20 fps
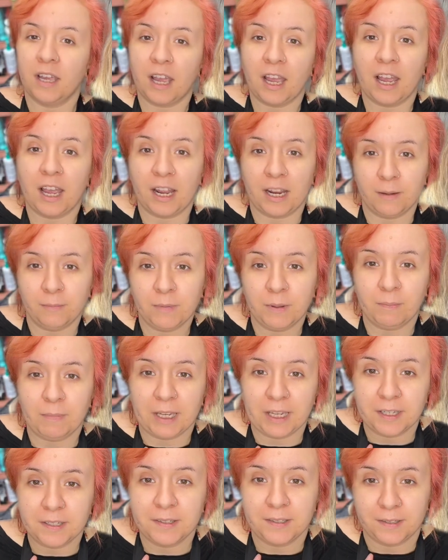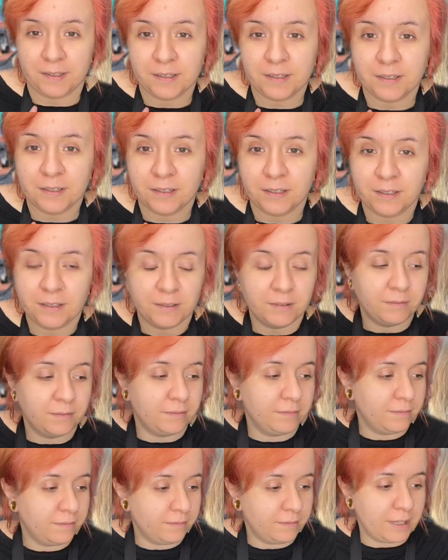I'm the best.
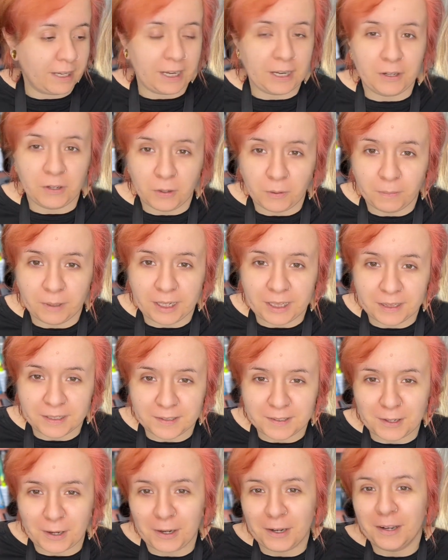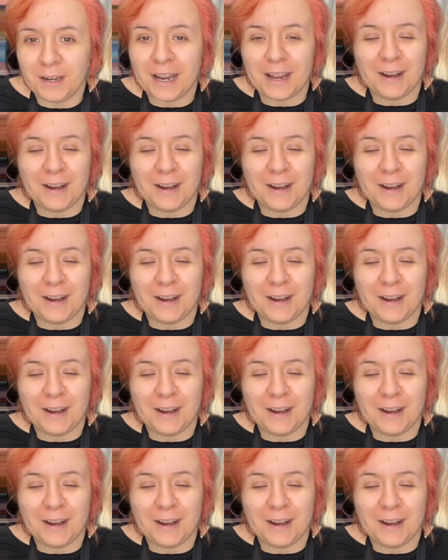Ain't nobody this good.